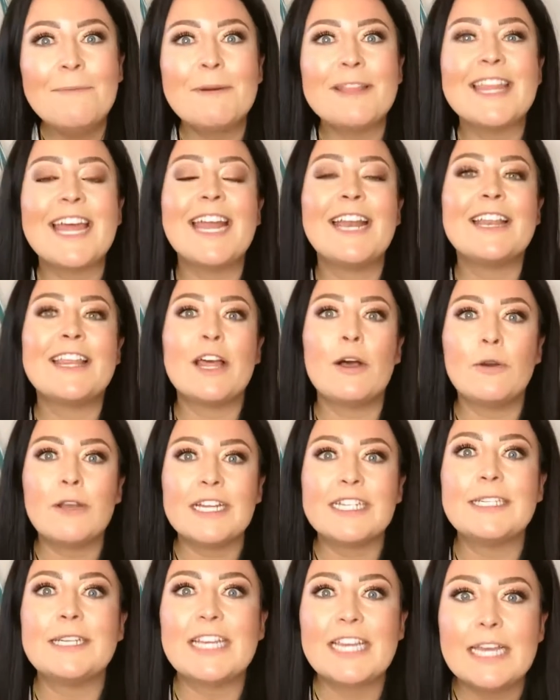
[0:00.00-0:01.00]
but then they'll
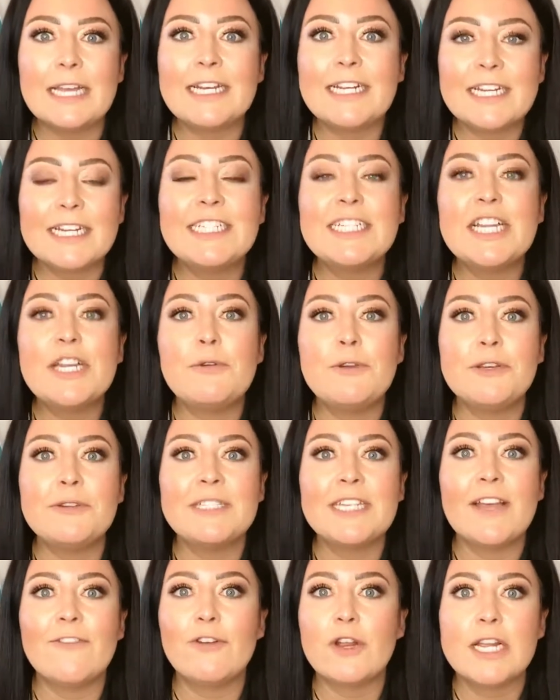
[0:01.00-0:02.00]
get to continue
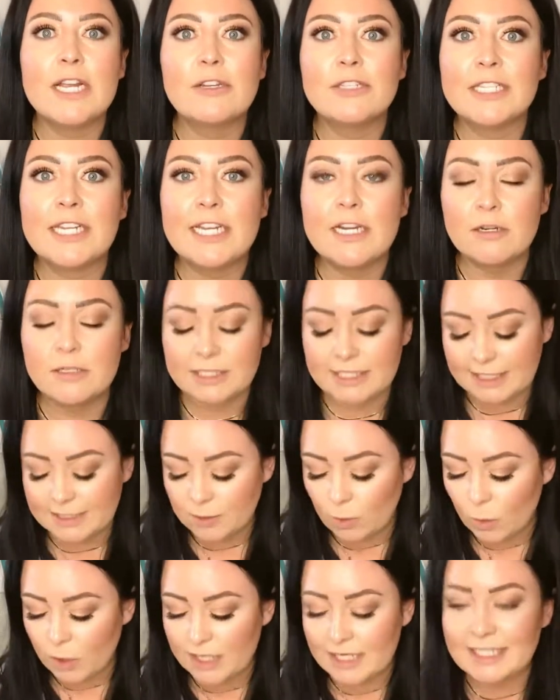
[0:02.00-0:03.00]
using it for years and years as
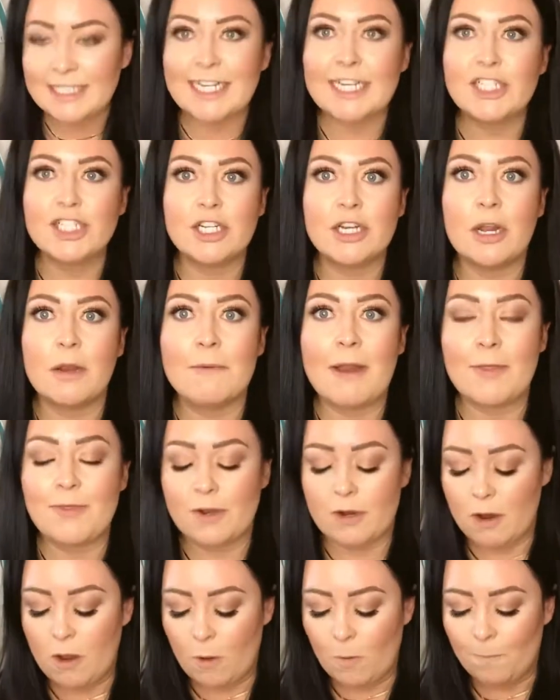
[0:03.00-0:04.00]
organization around
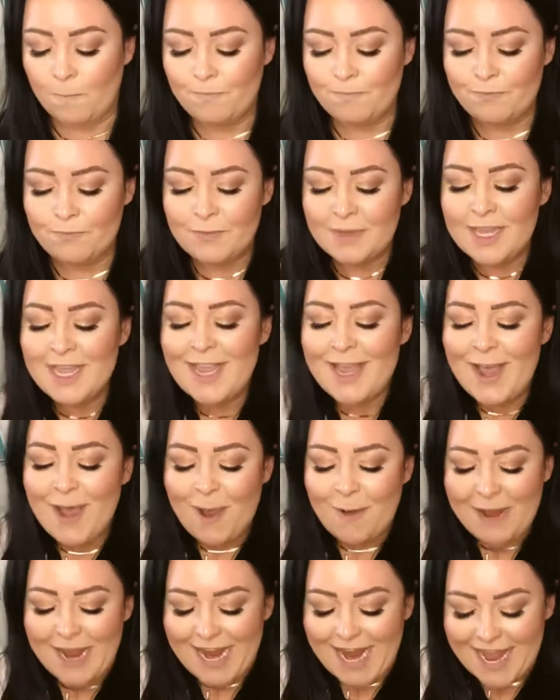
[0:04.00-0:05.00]
their home.
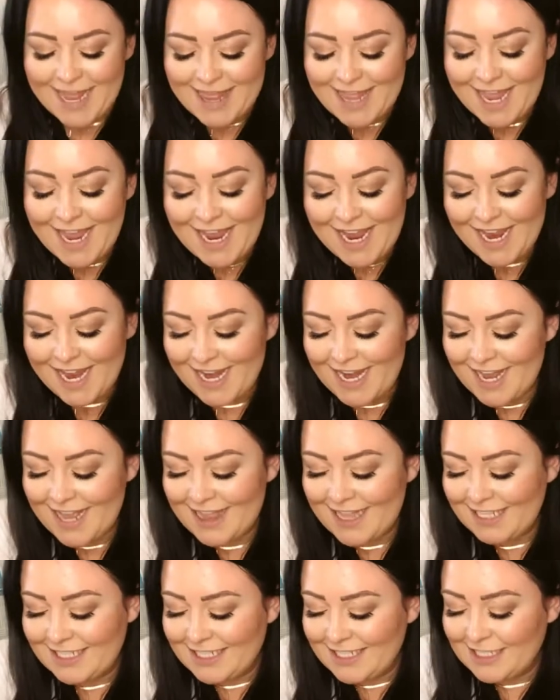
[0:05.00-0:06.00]
Okay, and then
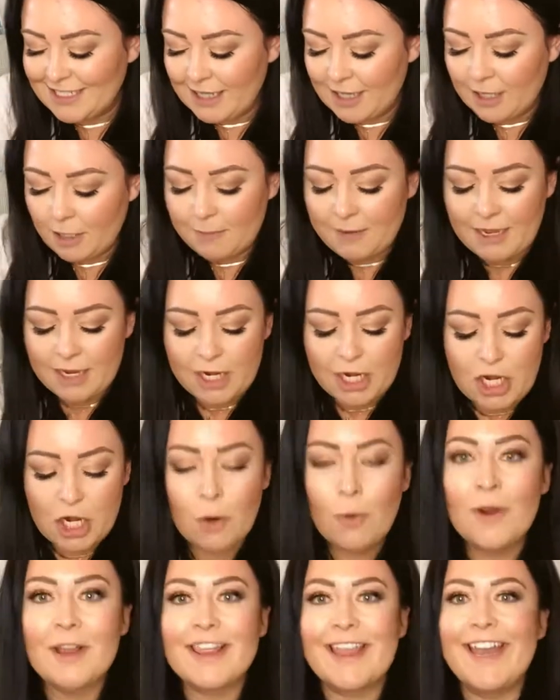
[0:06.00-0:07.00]
this is a little bit
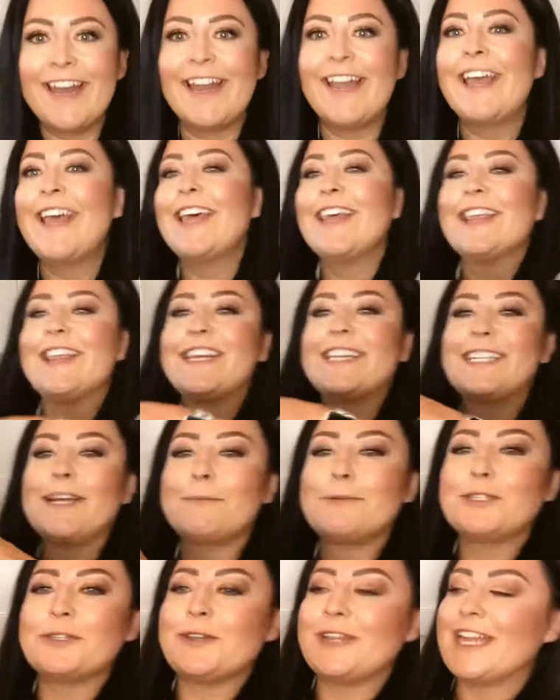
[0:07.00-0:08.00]
newer than the
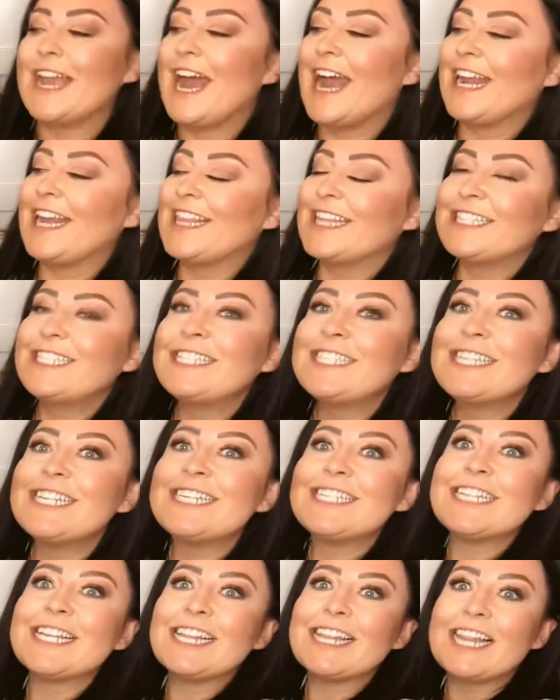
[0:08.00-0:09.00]
Double Duty Caddy. This is the
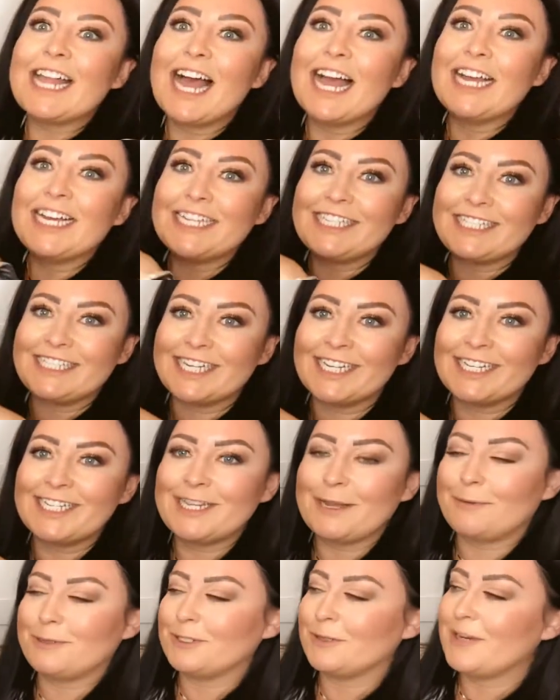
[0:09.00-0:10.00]
Deluxe
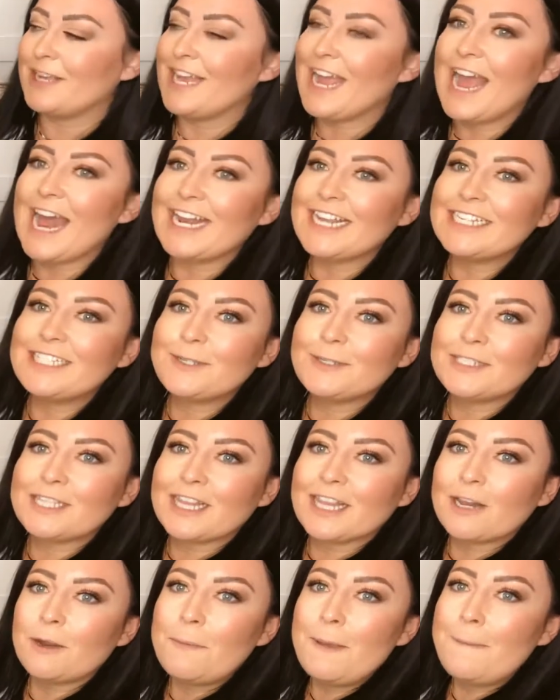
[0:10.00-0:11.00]
Double Duty Caddy, so it's a
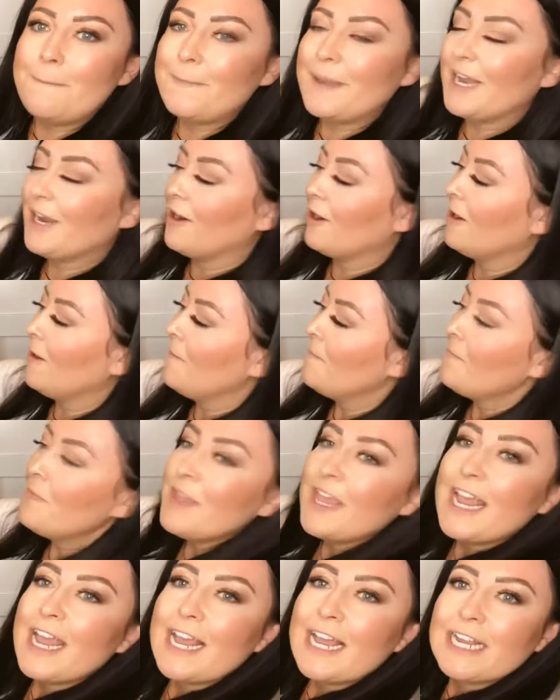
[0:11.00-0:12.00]
little bit bigger.
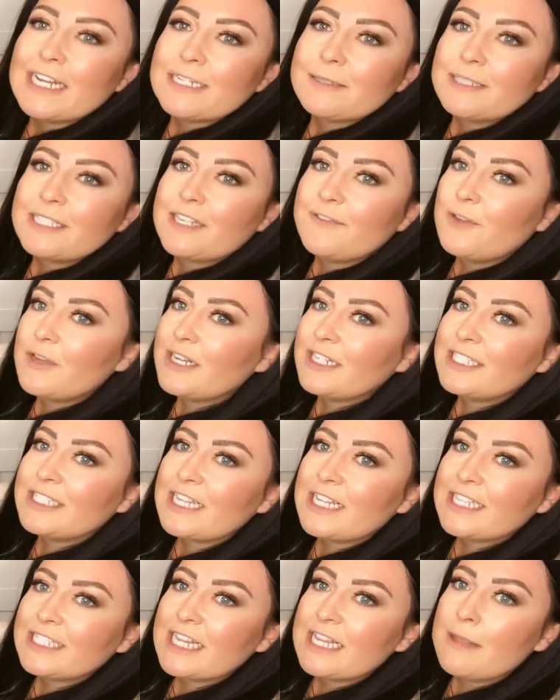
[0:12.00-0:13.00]
And see if you can
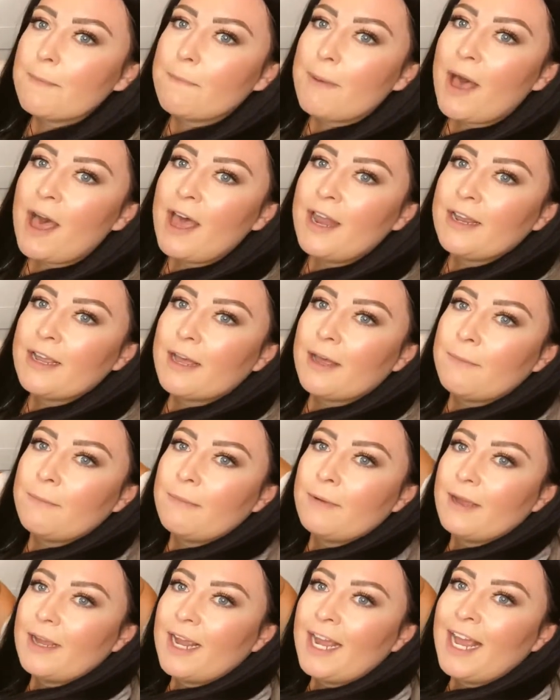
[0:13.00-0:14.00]
see this. In the
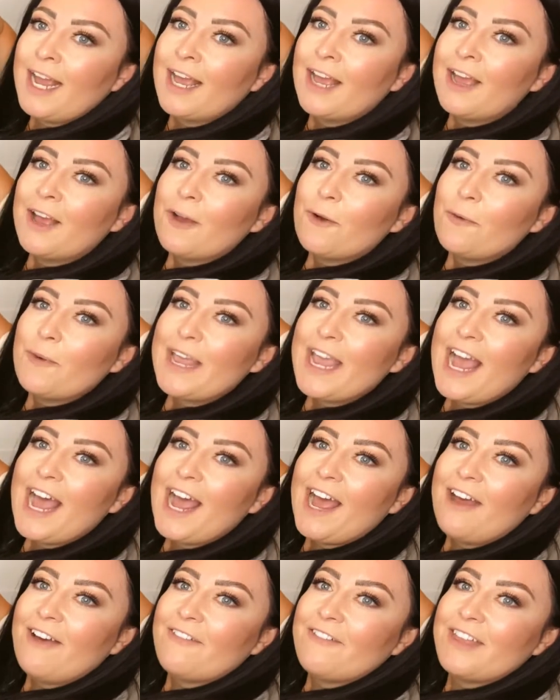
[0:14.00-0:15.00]
bottom, ah, we
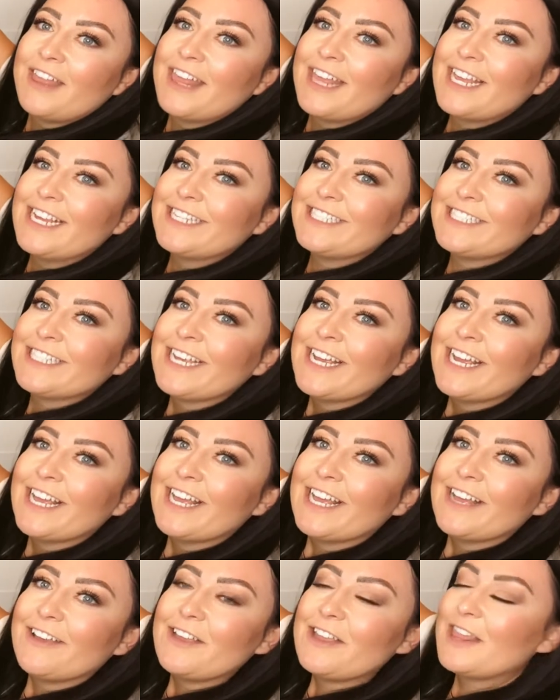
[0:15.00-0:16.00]
have these,
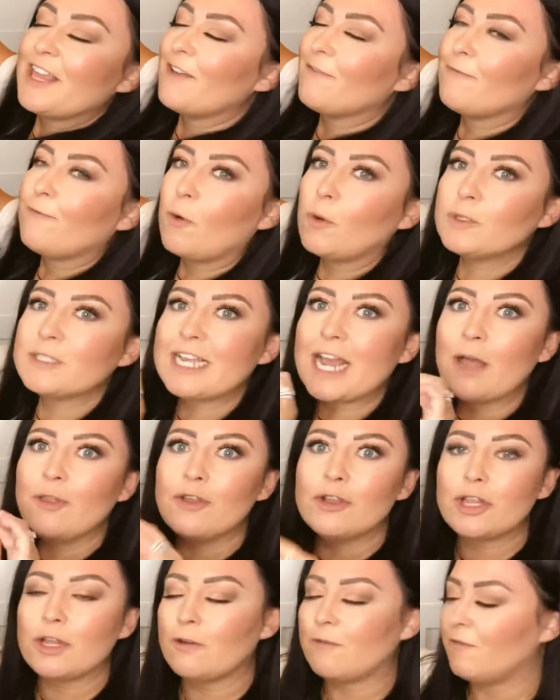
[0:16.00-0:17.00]
they fold down
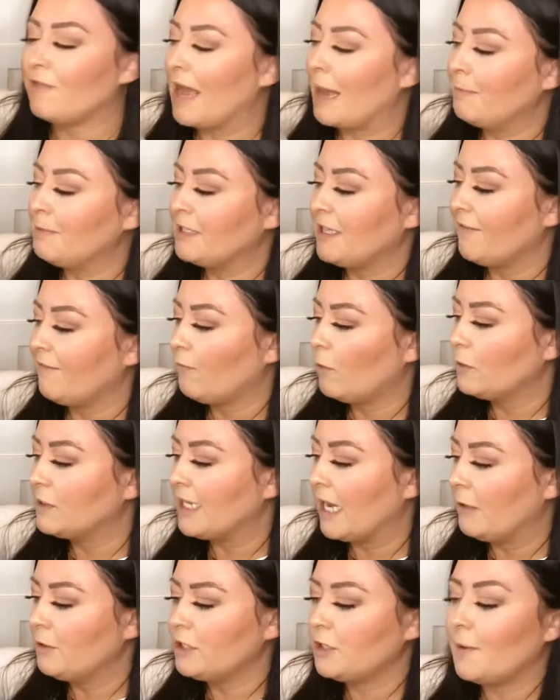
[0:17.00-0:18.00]
their little flaps. They fold
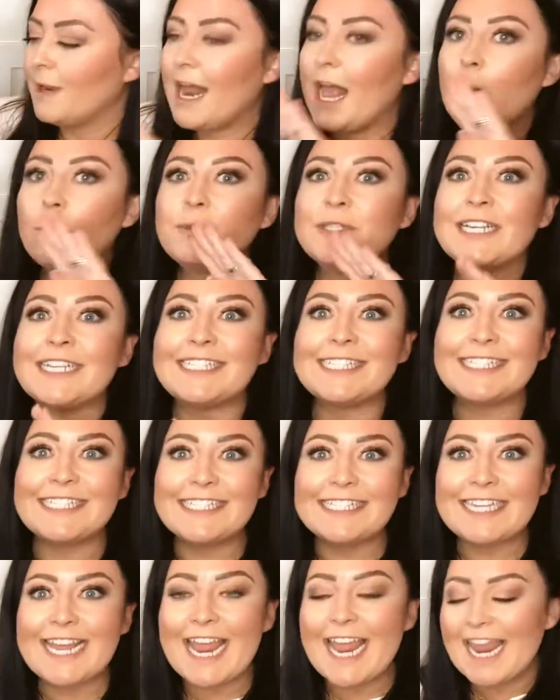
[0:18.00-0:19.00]
down so it helps it
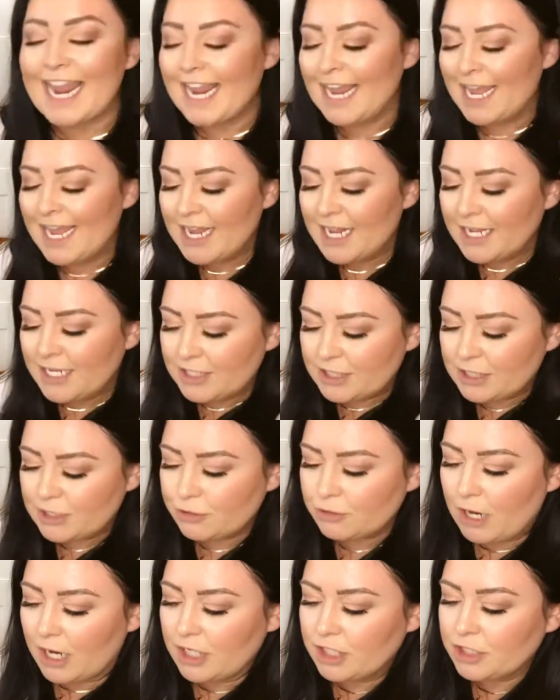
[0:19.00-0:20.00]
stay
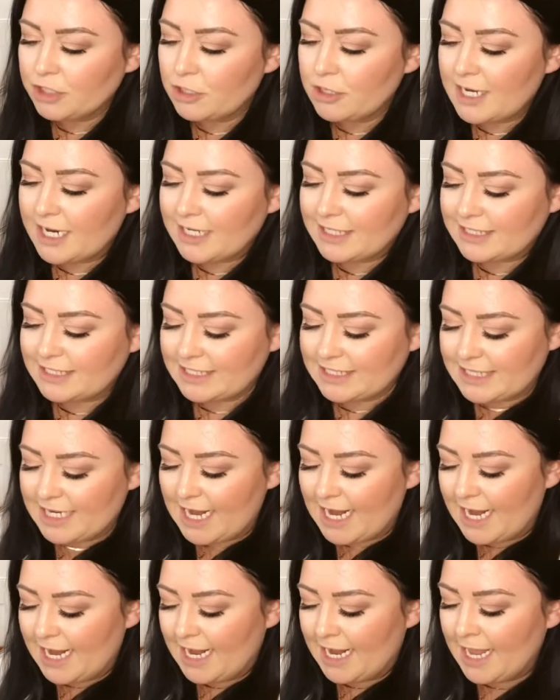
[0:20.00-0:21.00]
structured and
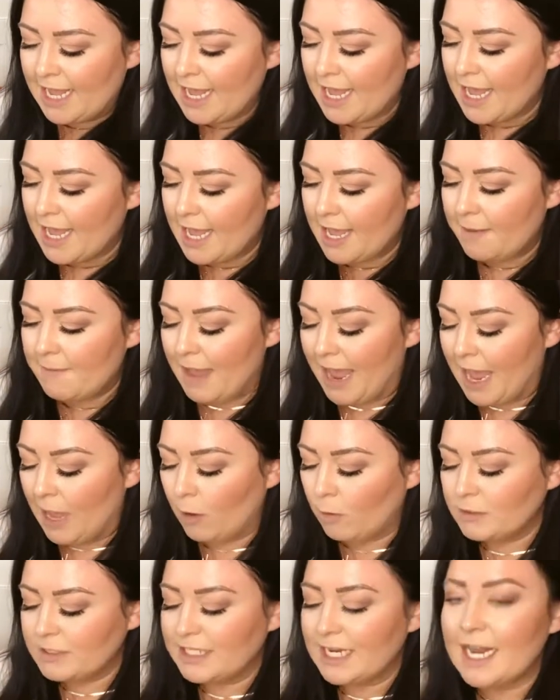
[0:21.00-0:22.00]
stay um,
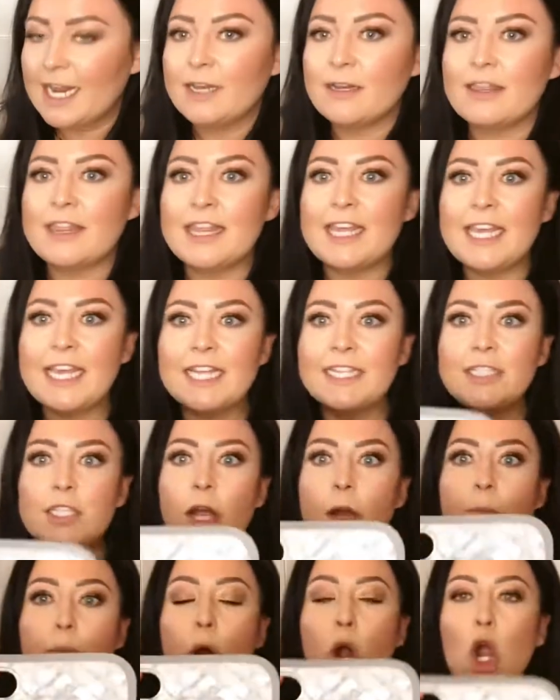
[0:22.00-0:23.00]
out. And these
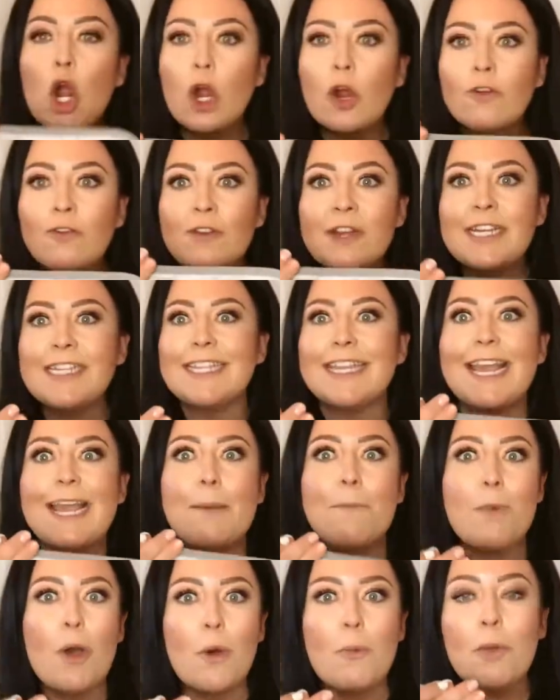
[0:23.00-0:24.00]
are perfect like
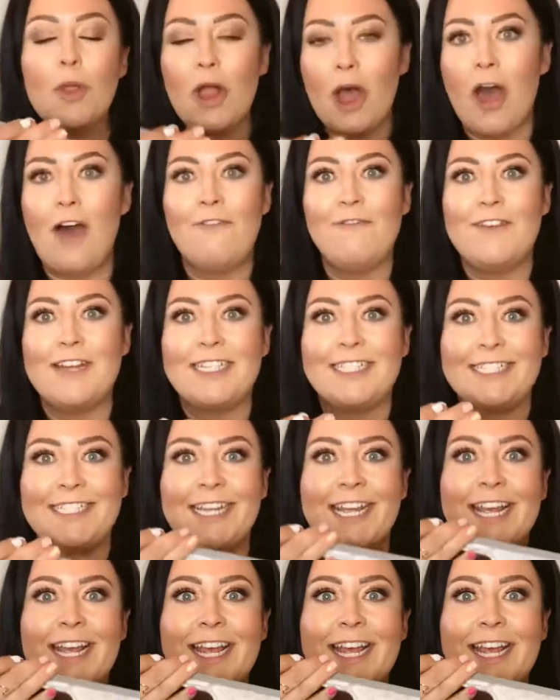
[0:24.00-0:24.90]
mobile office